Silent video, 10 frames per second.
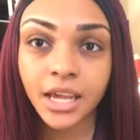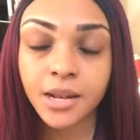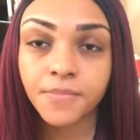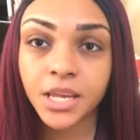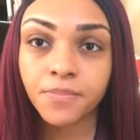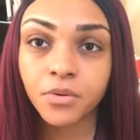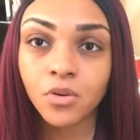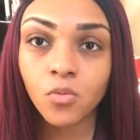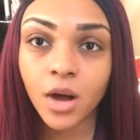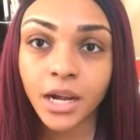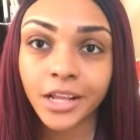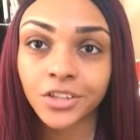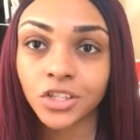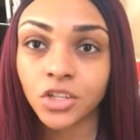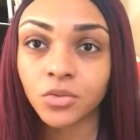and people wanting
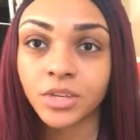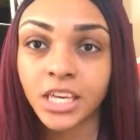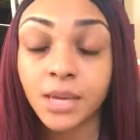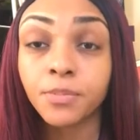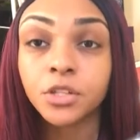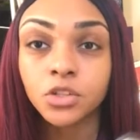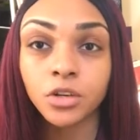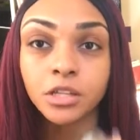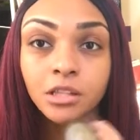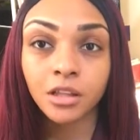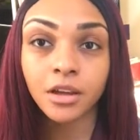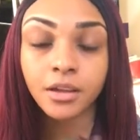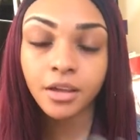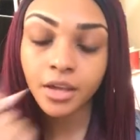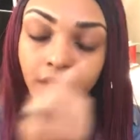to keep a certain
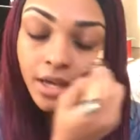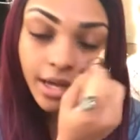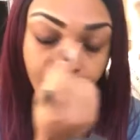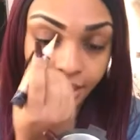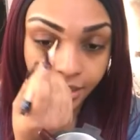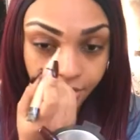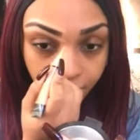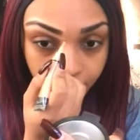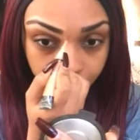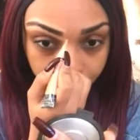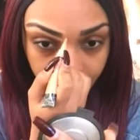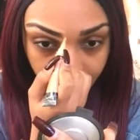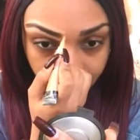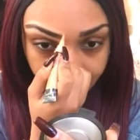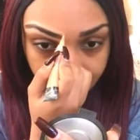look, and they don't
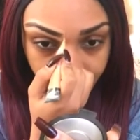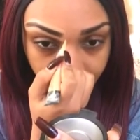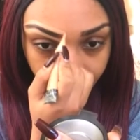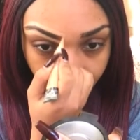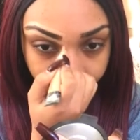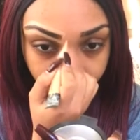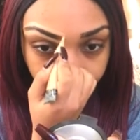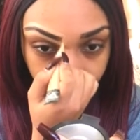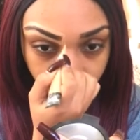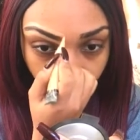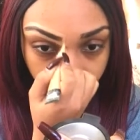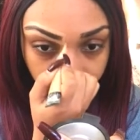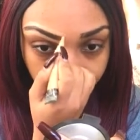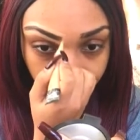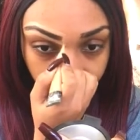understand that everyone
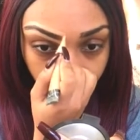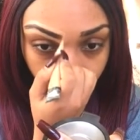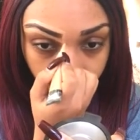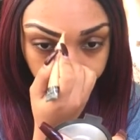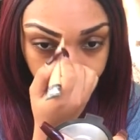is equally